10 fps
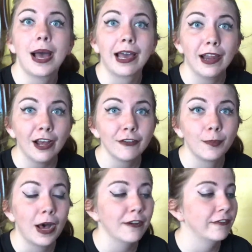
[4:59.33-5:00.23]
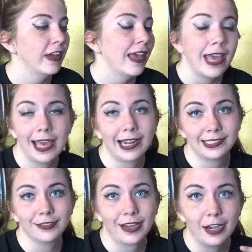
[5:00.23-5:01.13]
I got Hufflepuff, and I
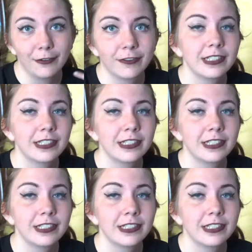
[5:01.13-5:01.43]
still kind of